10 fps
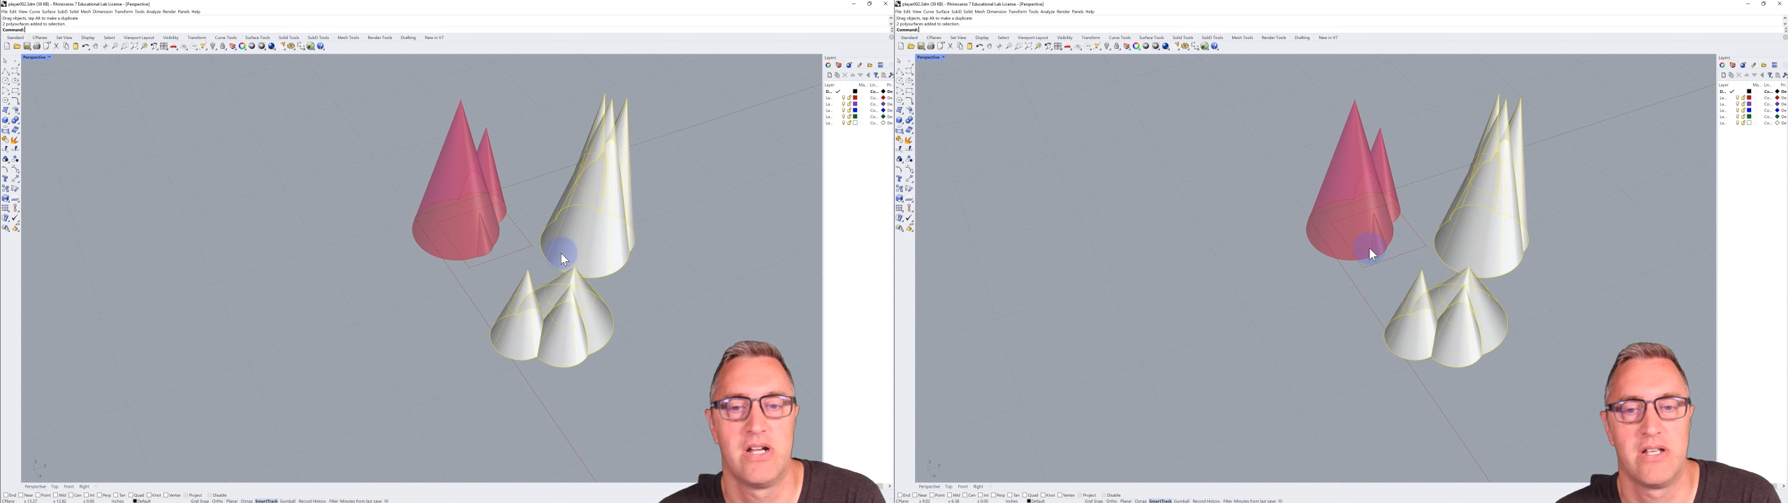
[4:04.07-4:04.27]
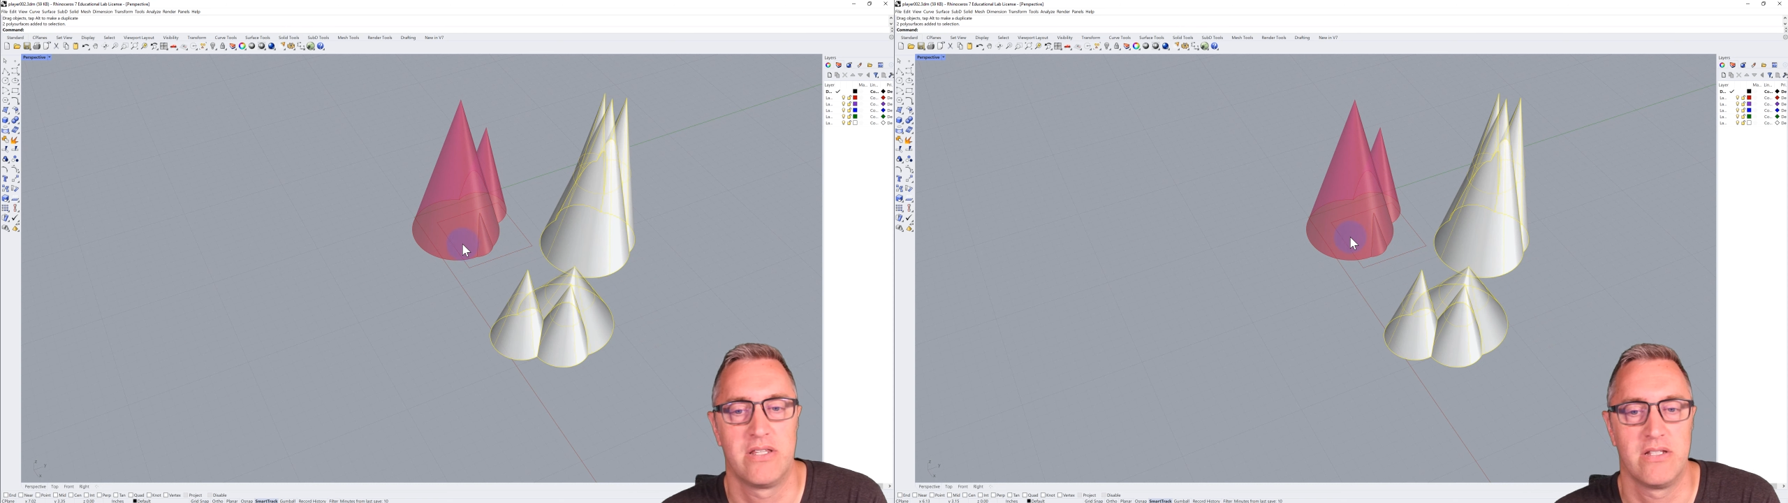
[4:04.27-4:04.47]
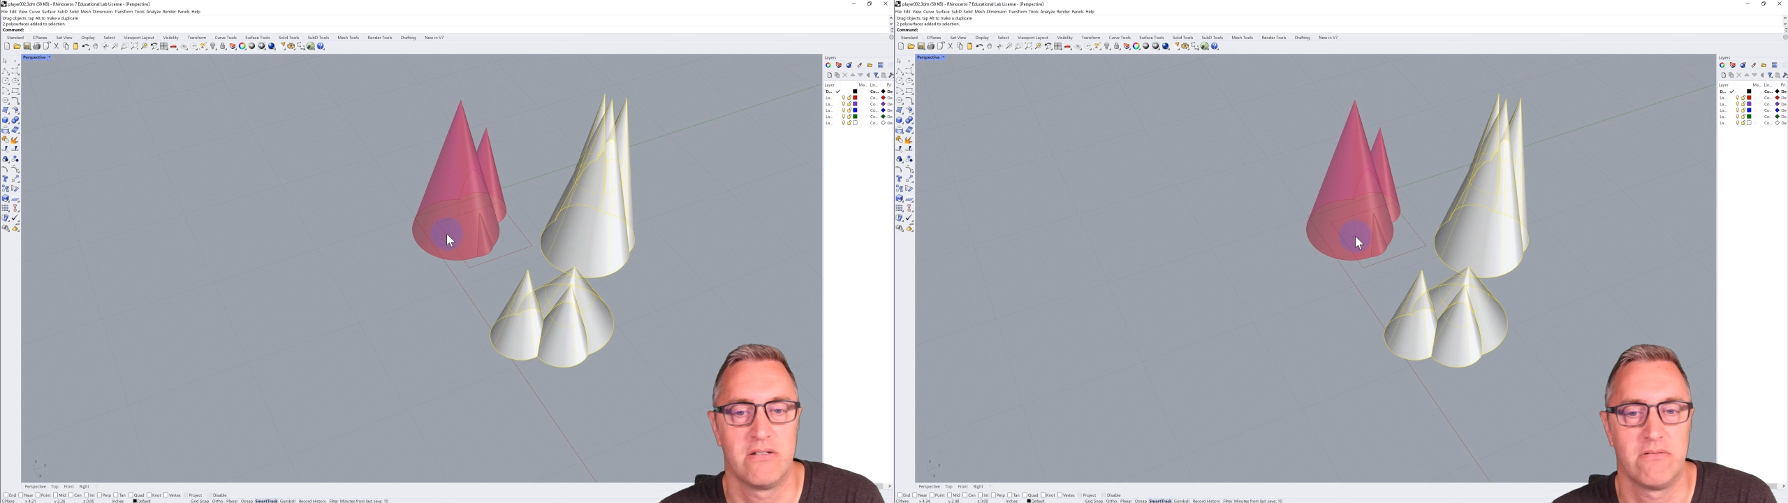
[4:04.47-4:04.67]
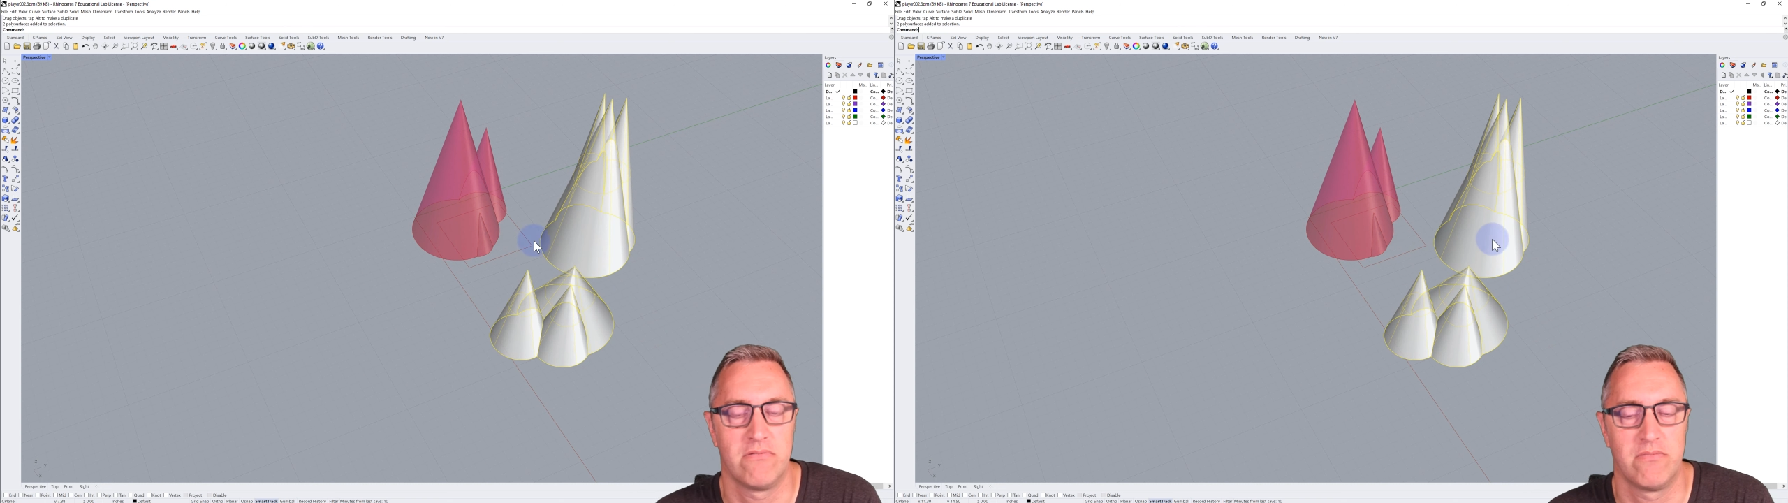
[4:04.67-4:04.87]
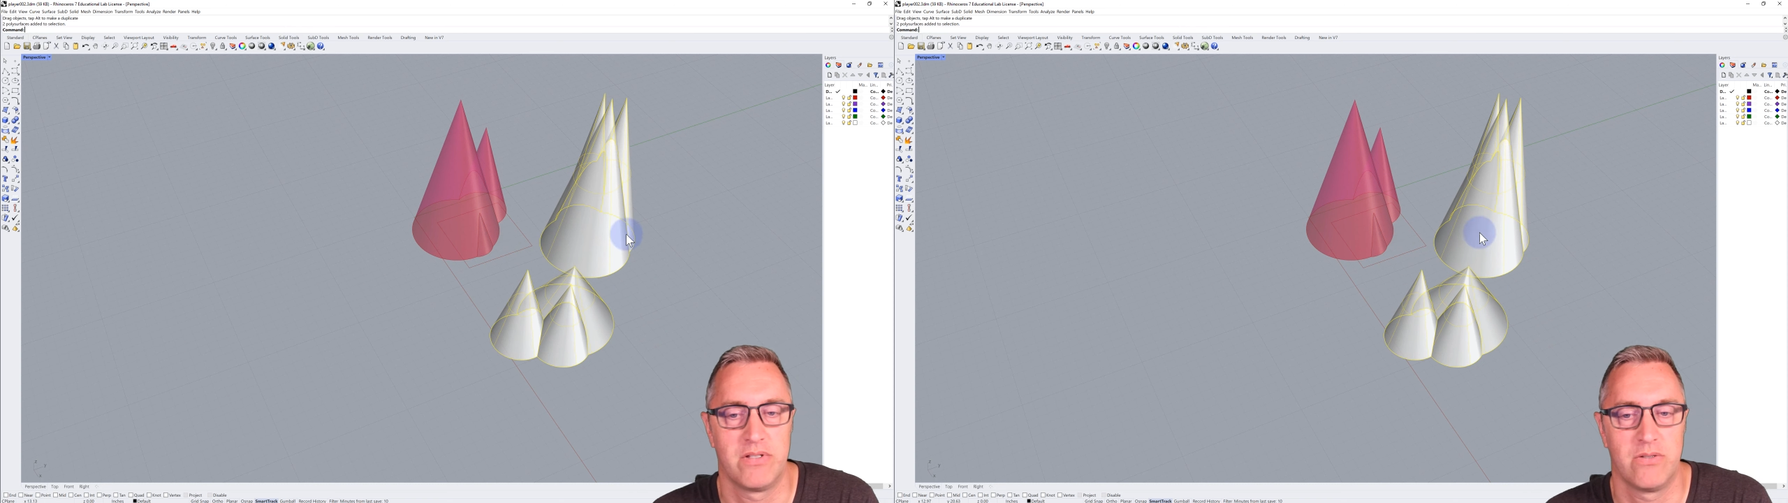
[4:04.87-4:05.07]
the
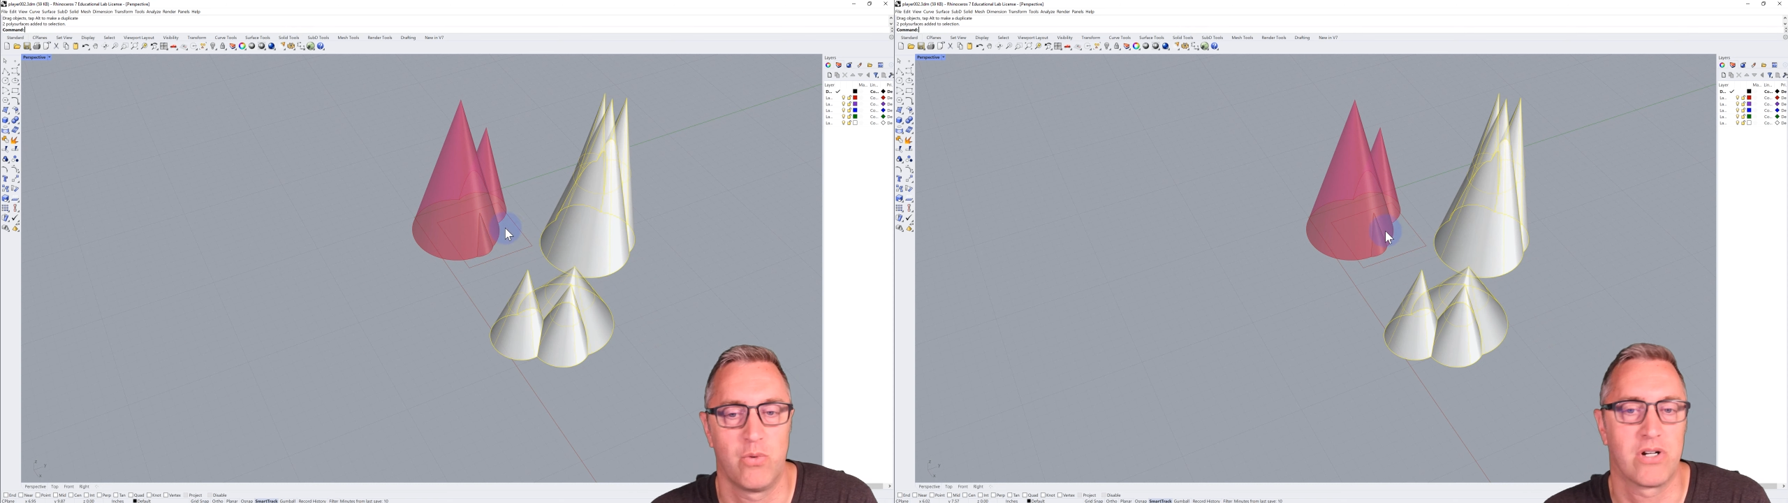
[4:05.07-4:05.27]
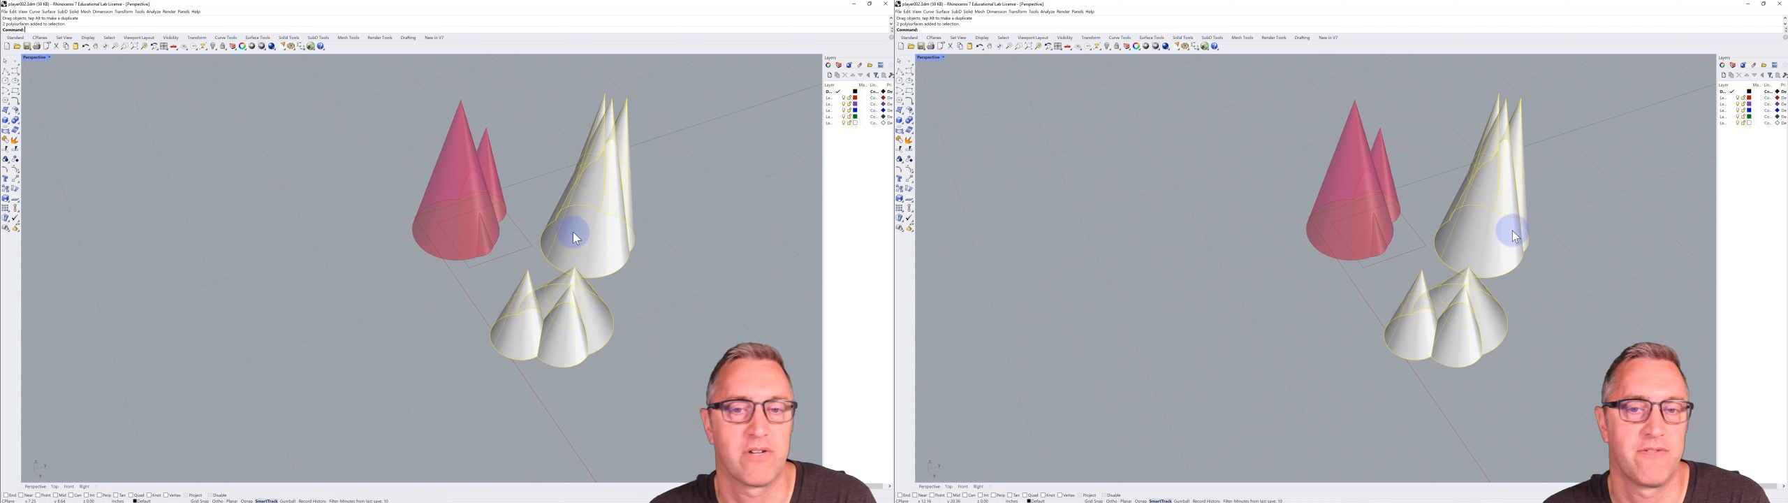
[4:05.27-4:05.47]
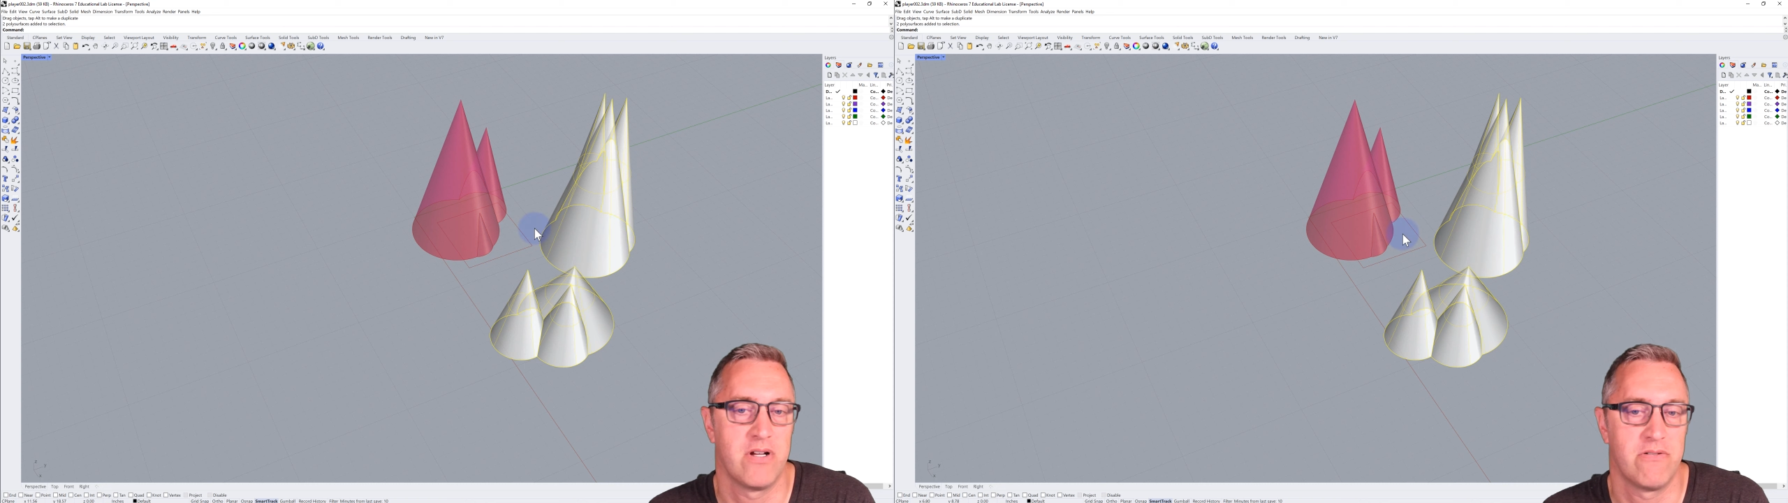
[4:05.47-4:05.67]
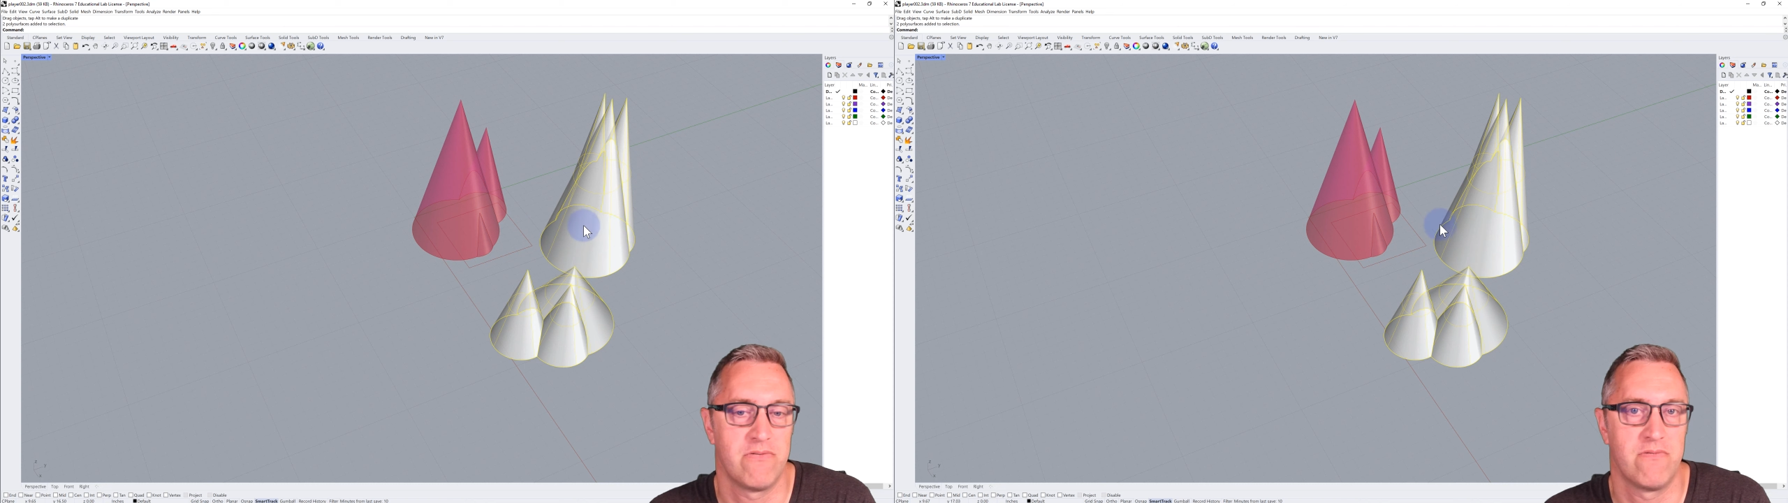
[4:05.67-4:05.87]
workflow